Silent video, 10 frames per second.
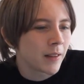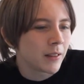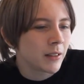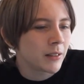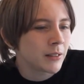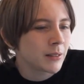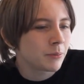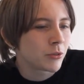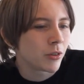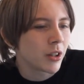
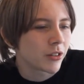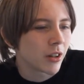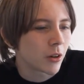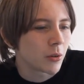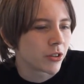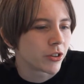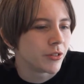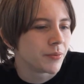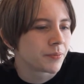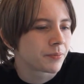So that's that question.